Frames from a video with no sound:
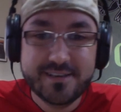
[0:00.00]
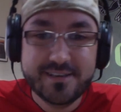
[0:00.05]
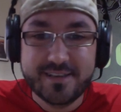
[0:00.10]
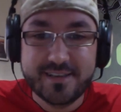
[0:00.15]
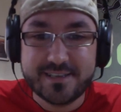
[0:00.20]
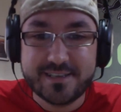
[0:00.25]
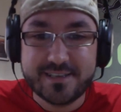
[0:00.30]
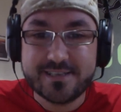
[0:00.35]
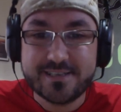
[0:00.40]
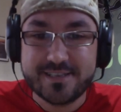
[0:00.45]

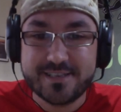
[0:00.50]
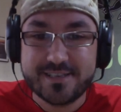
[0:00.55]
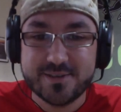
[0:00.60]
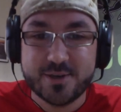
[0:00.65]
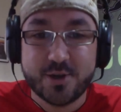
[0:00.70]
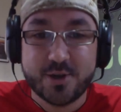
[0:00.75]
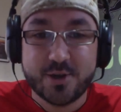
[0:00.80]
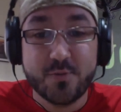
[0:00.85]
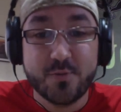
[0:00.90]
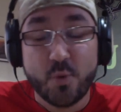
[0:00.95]
that's those are
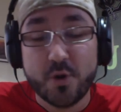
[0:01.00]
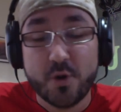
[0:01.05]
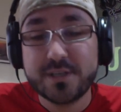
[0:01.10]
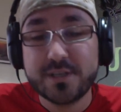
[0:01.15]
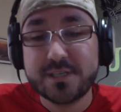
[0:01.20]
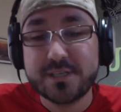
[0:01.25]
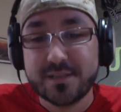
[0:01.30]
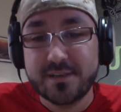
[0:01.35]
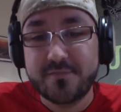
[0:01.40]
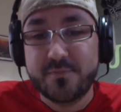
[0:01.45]
good
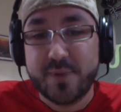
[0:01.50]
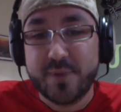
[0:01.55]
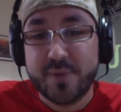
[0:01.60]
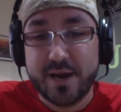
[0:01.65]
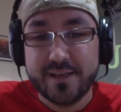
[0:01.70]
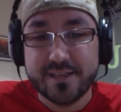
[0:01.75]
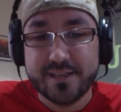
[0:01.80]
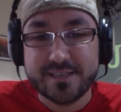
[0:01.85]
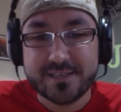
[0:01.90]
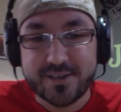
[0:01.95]
words to live by.
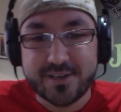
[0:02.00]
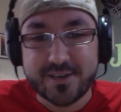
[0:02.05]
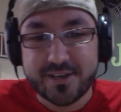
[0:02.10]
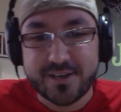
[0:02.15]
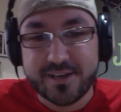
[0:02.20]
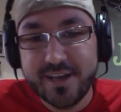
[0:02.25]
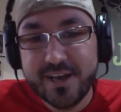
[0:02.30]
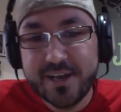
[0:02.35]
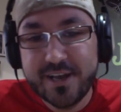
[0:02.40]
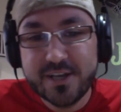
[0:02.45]
That's good.
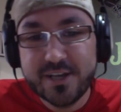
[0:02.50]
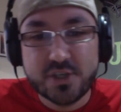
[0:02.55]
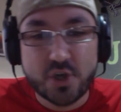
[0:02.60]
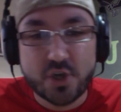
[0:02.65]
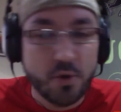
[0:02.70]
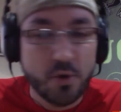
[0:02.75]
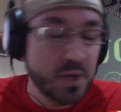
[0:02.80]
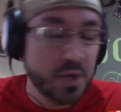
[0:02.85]
Joel, we